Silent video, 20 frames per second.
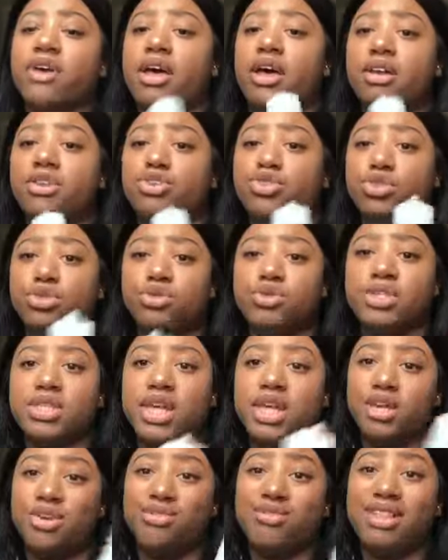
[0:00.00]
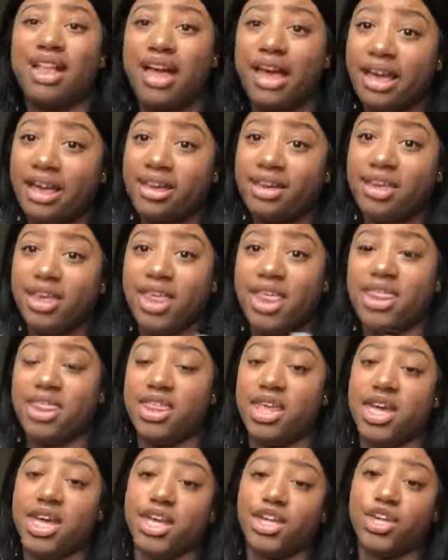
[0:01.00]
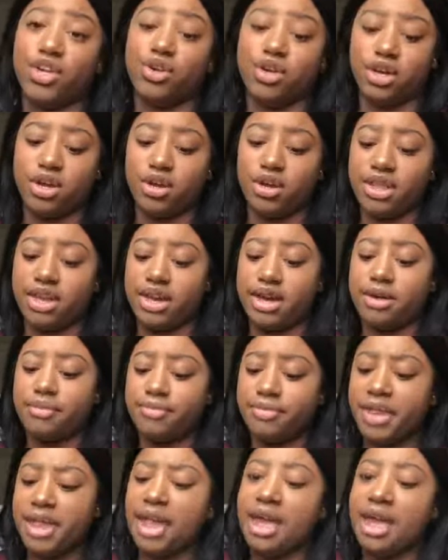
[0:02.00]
a juice that you like, then you can go there.